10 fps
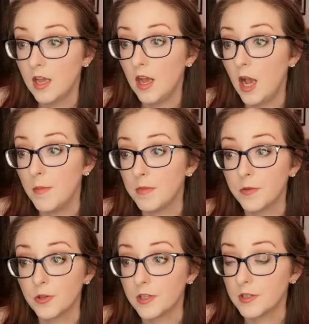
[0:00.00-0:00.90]
If
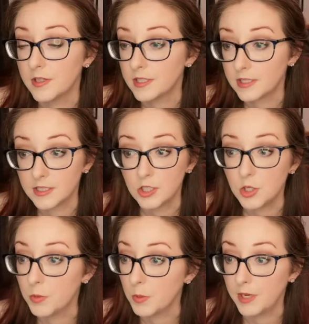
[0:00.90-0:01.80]
you're the discussant, you
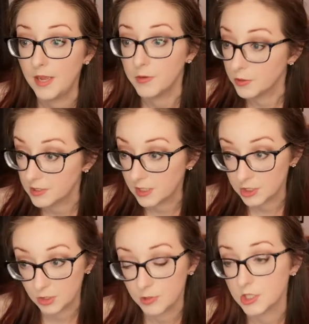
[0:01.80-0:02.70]
would want to have your
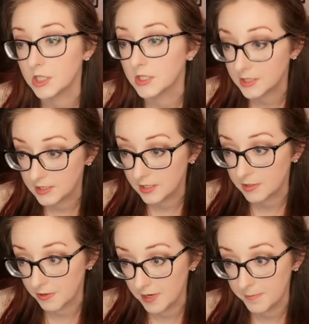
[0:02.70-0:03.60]
discussion questions, etc.